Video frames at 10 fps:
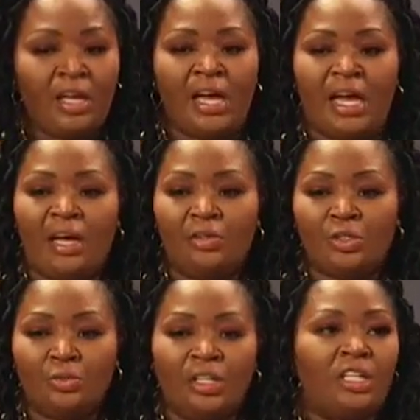How
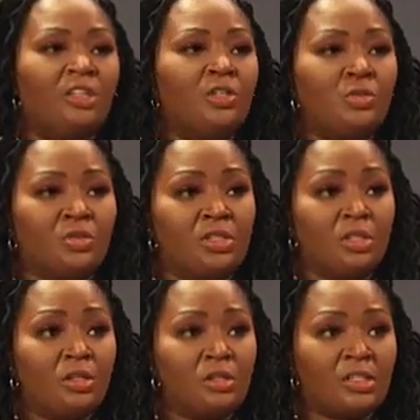to get those
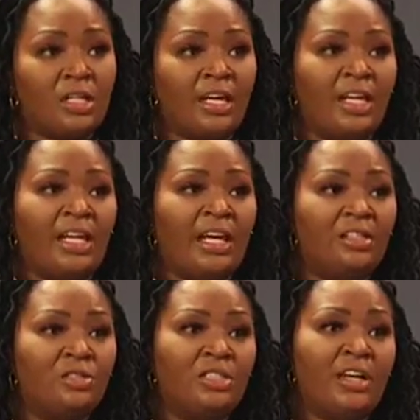results, and how
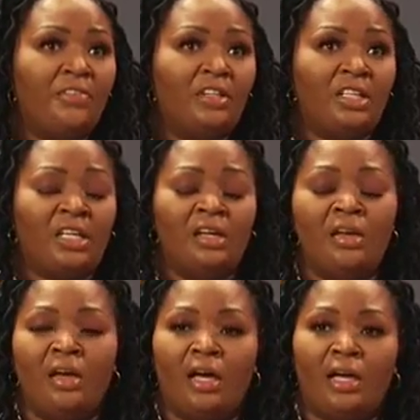to definitely
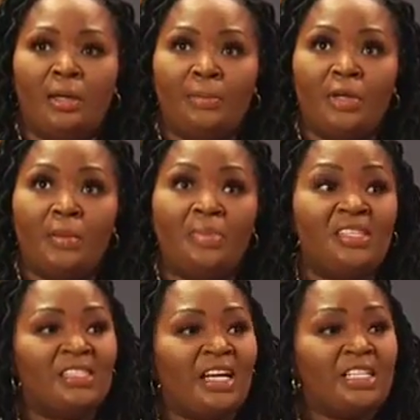be
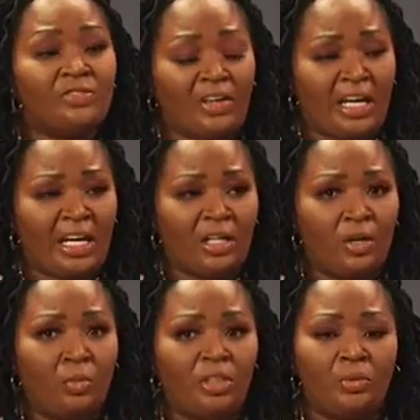satisfied
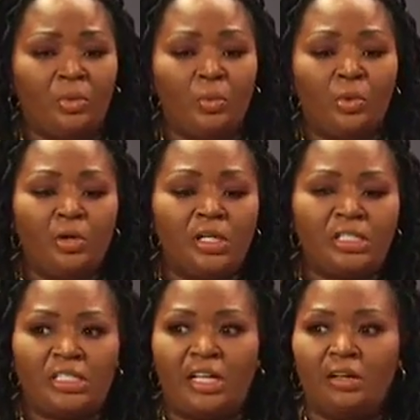with the
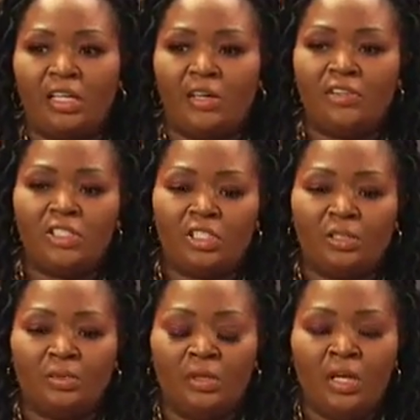rewards that are given to
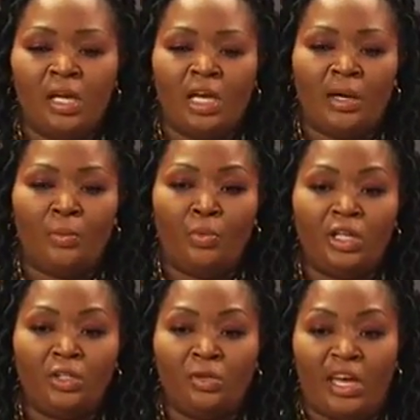you when
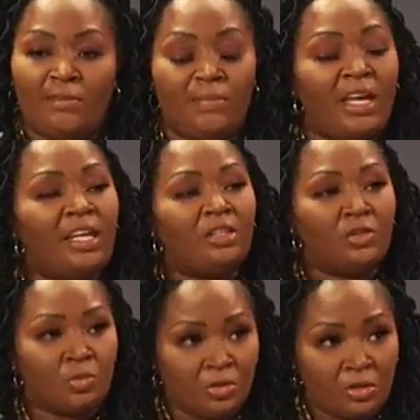you have made
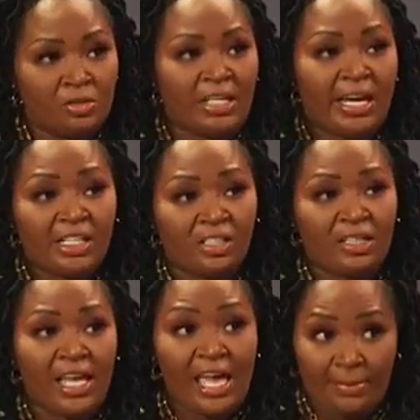those results actually
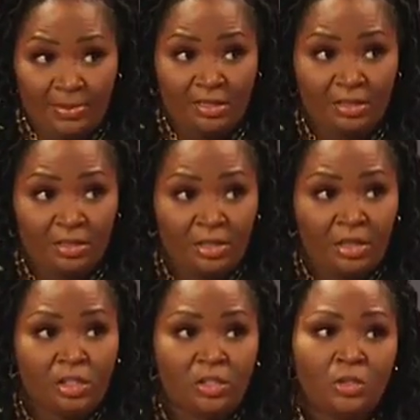happen.
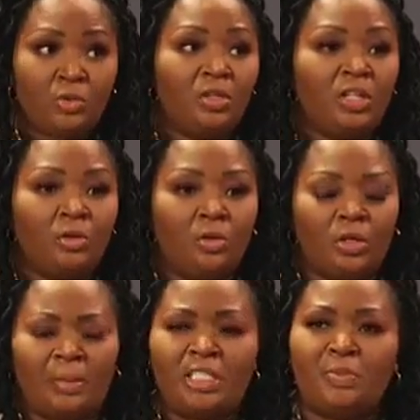So it's really cool.
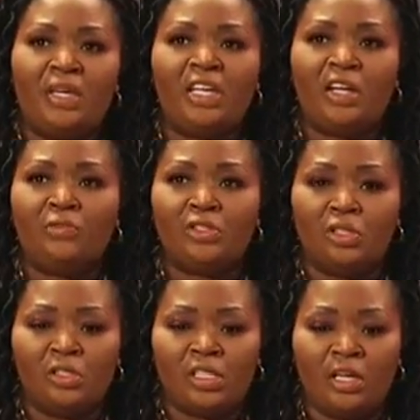I mean, speaking of
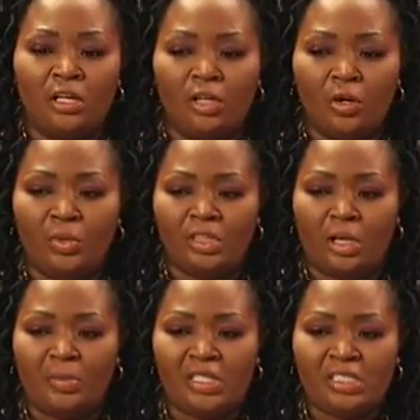results, you know, with our
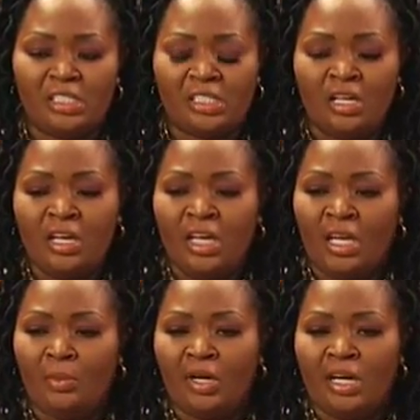business,
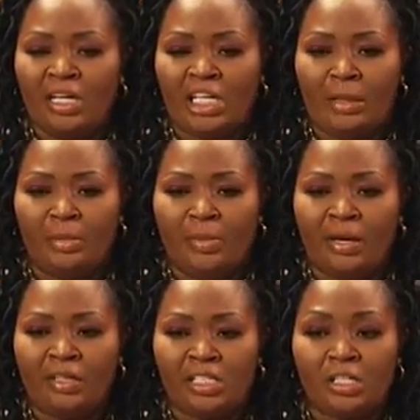and what kind of came
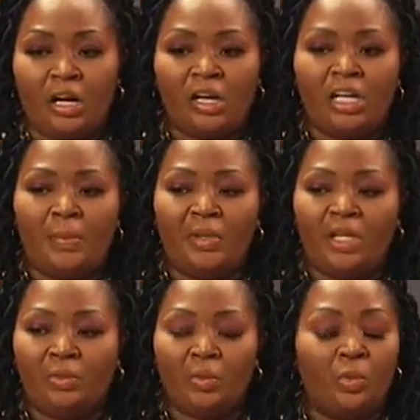about is our company
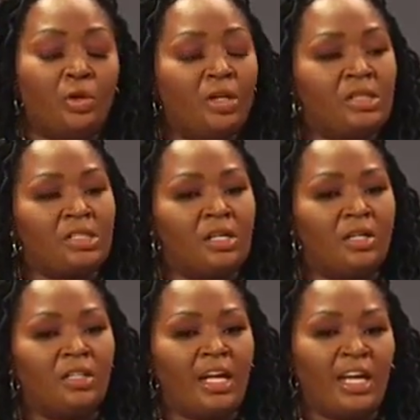rewards
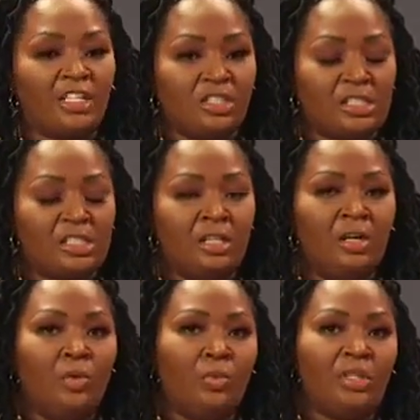the agents
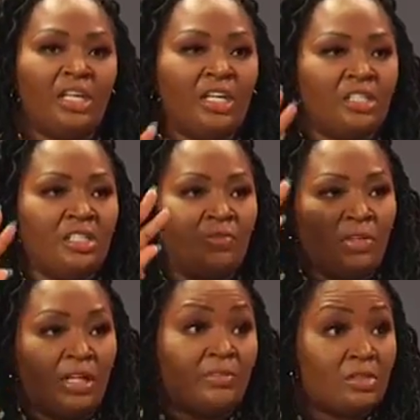when they get to different
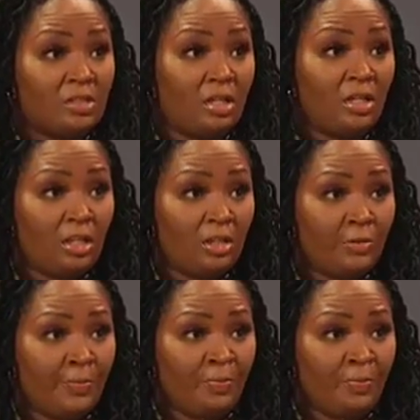levels, you know.